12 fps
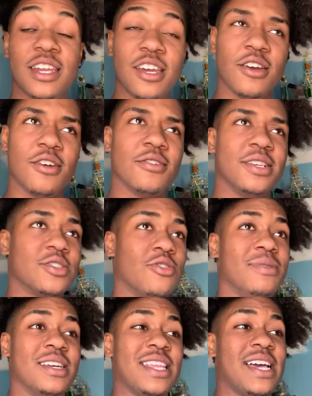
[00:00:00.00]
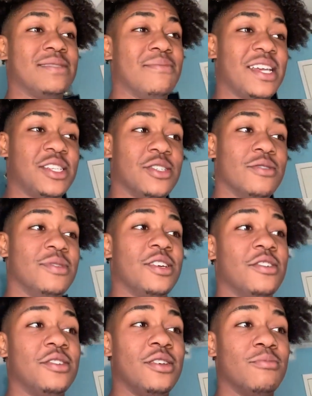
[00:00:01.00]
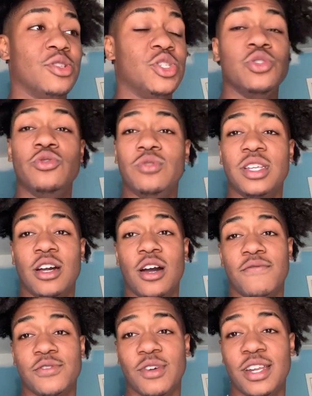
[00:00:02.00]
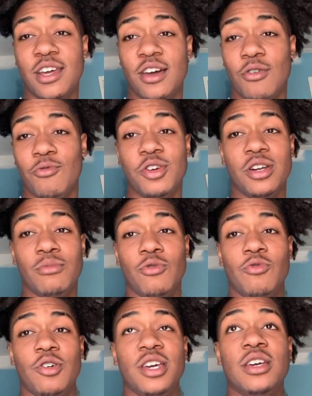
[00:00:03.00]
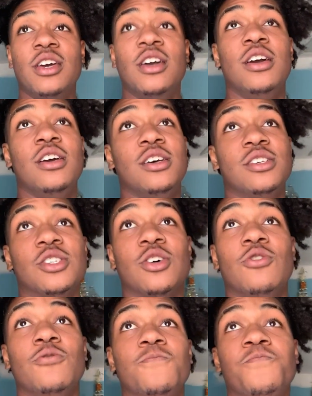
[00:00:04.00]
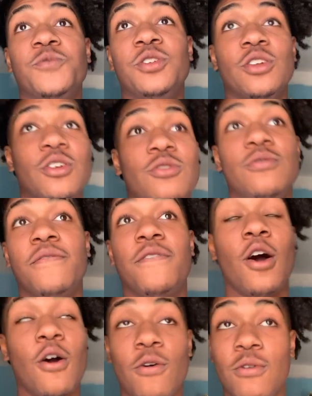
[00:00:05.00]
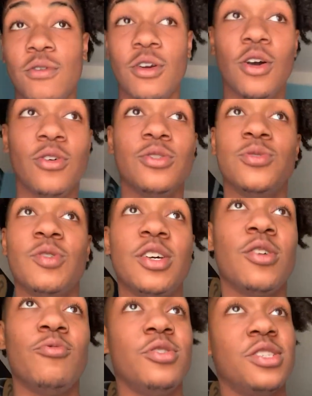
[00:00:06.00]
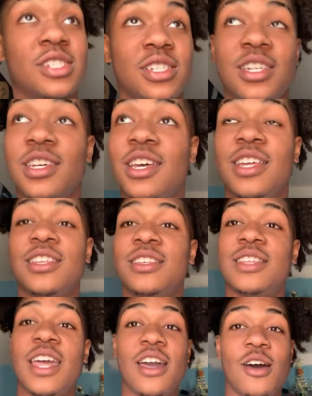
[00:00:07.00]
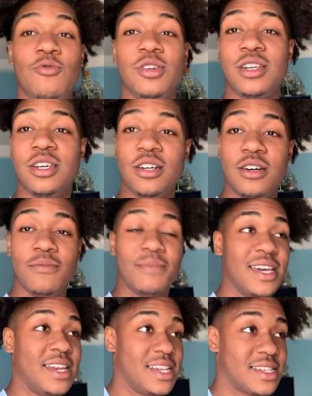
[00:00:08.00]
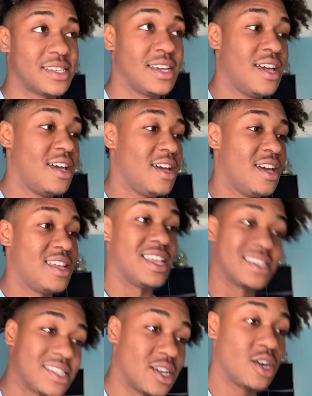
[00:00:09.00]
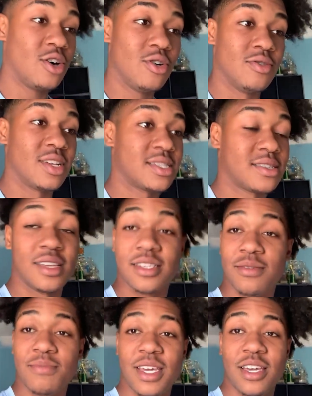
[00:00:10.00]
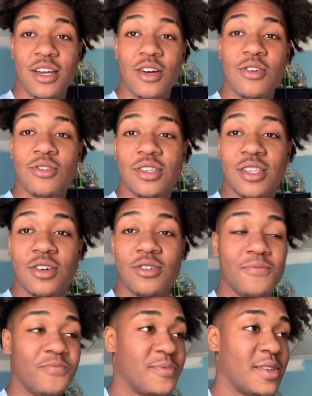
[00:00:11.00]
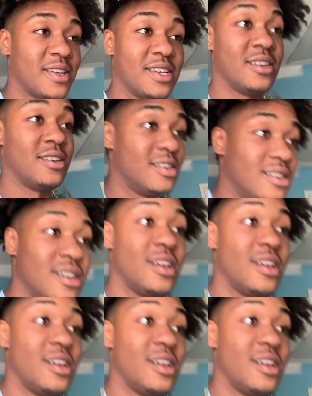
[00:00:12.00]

There, it's gonna be a nice matchup. They're number two in the conference right now. We're number one. So, you know, if all goes well, we should end this day out with a dub, man. That's that's the goal. That's that's the main goal, you know. Uh,